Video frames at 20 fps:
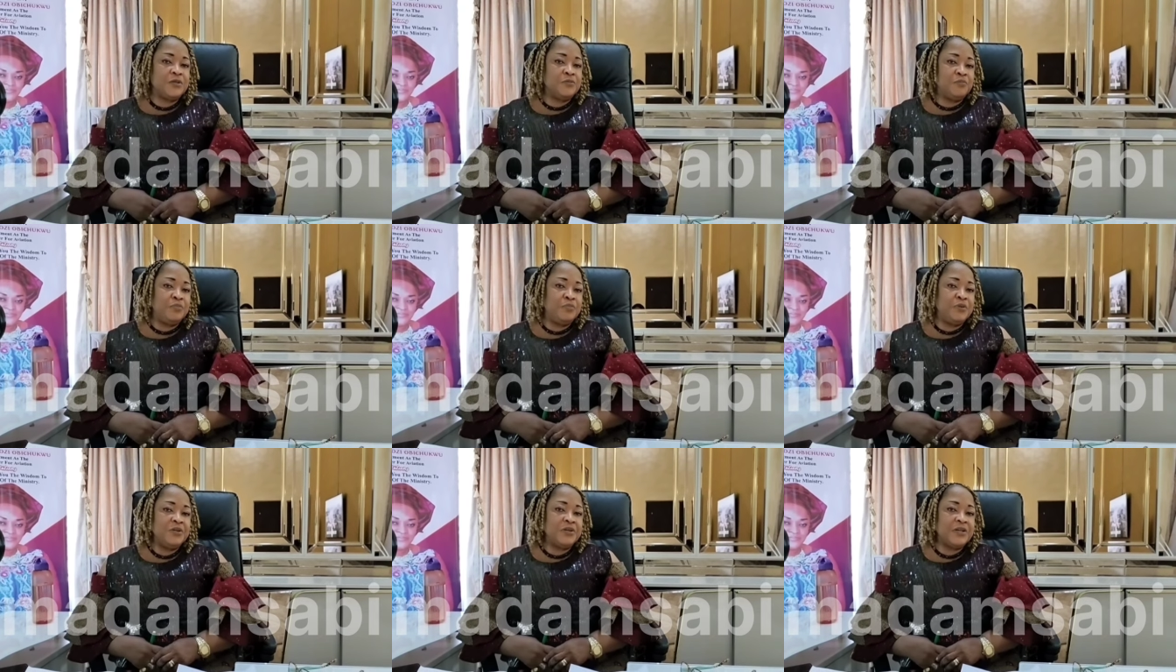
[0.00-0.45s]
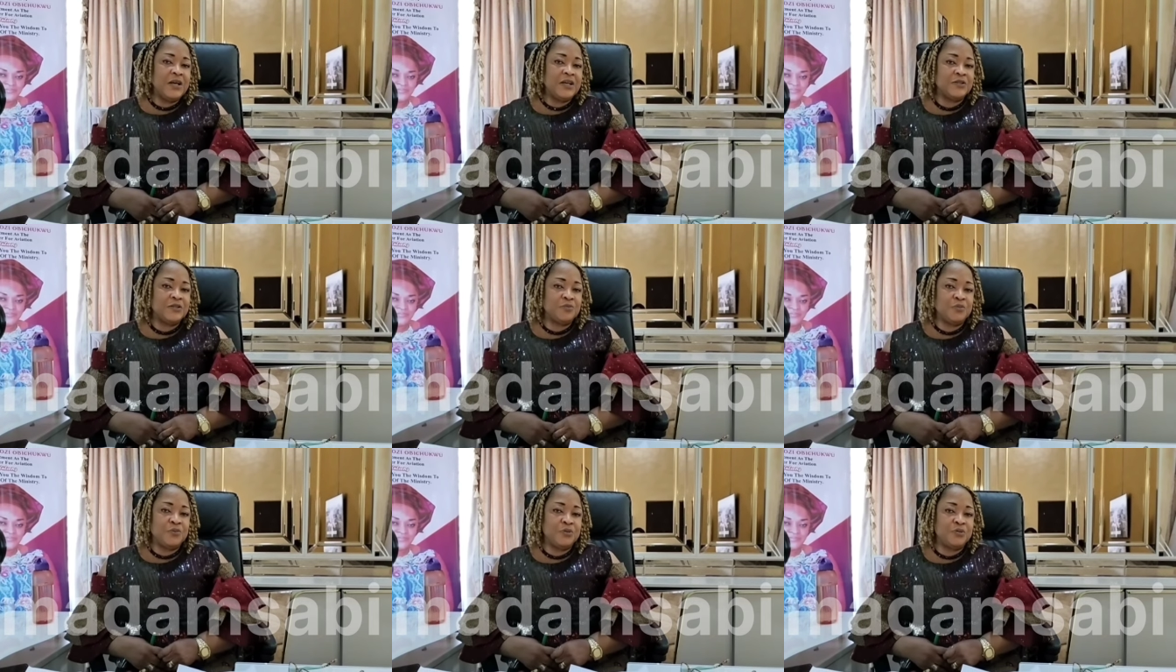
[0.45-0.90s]
The bid
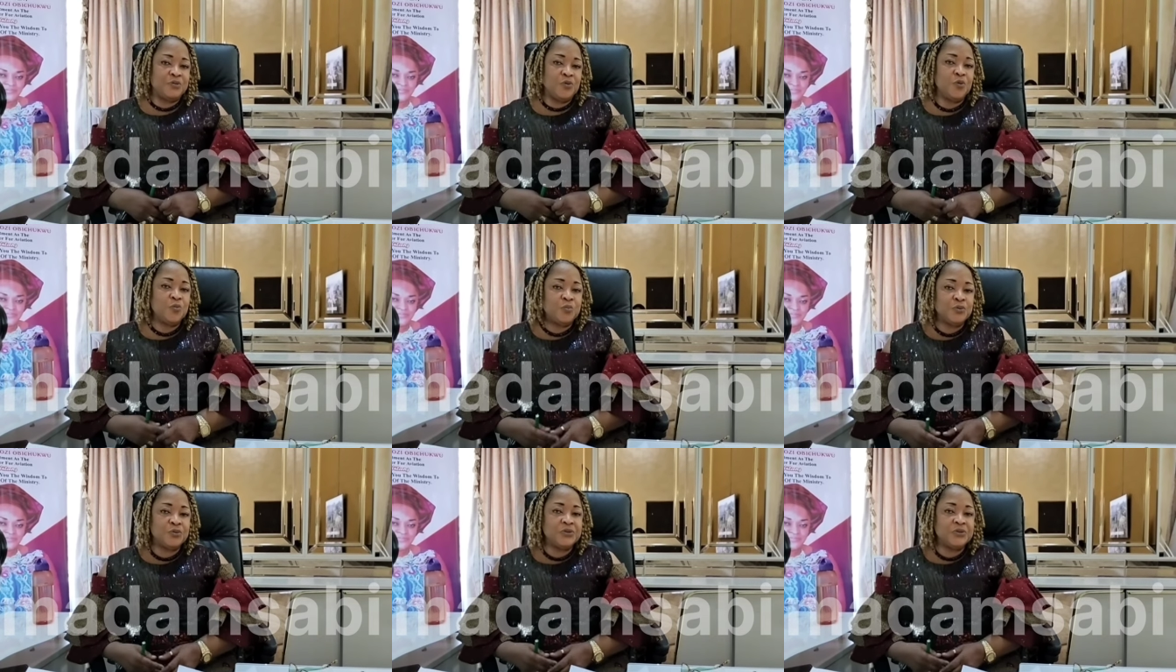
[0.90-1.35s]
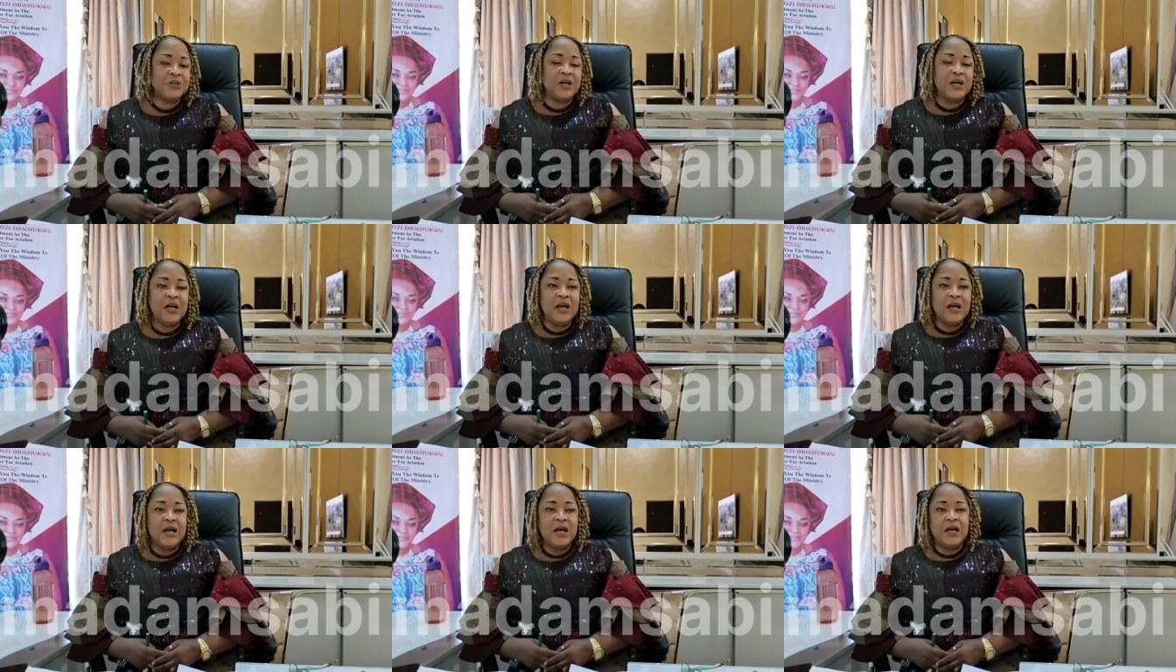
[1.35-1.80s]
has been opened,
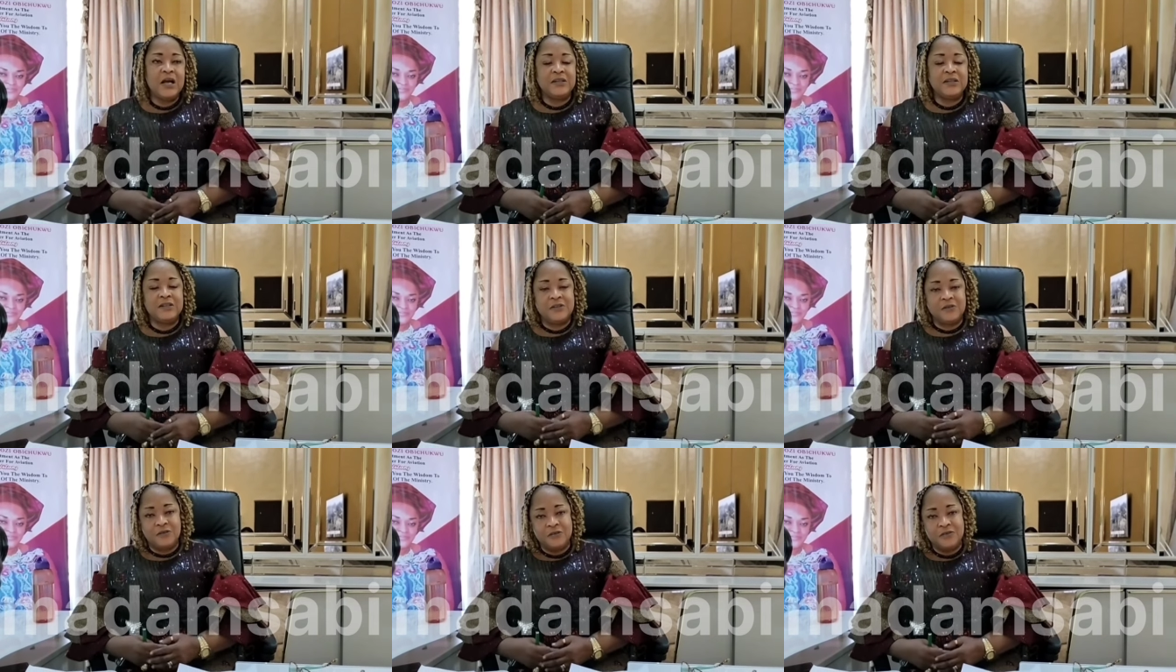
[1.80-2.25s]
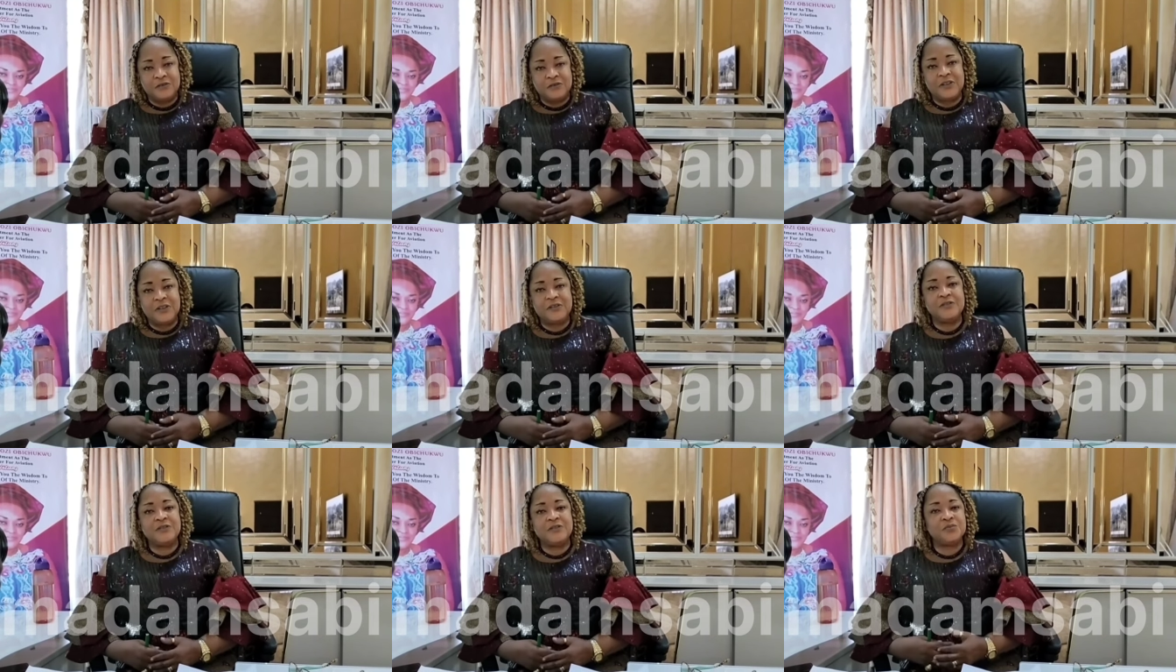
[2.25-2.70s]
and the
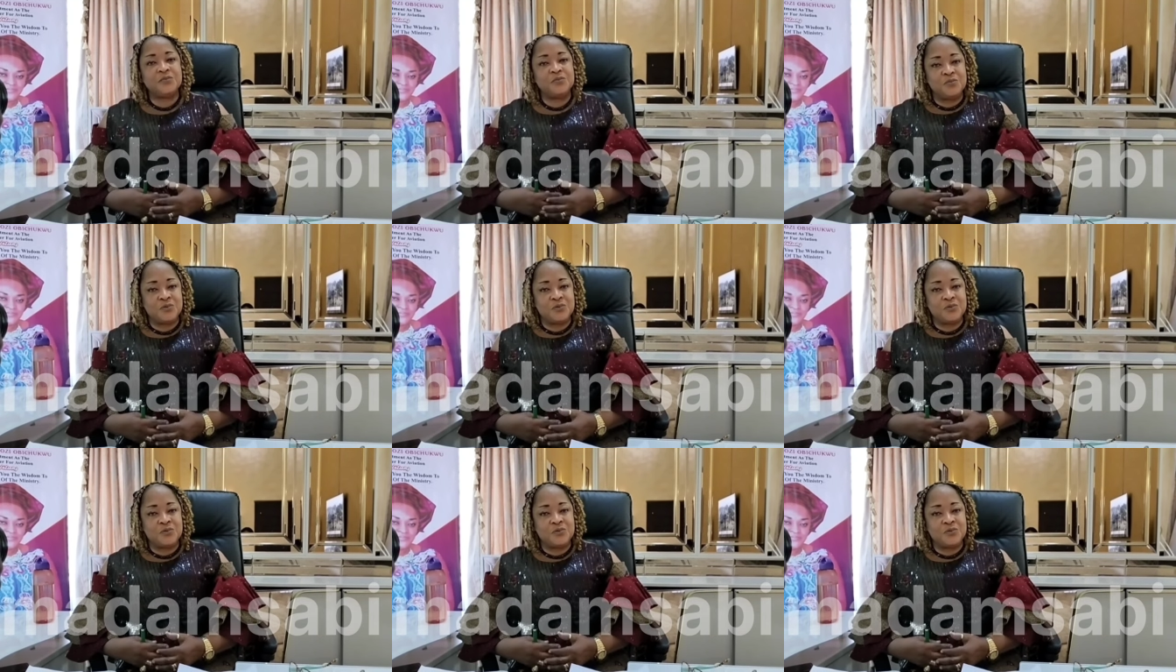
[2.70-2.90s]
contractors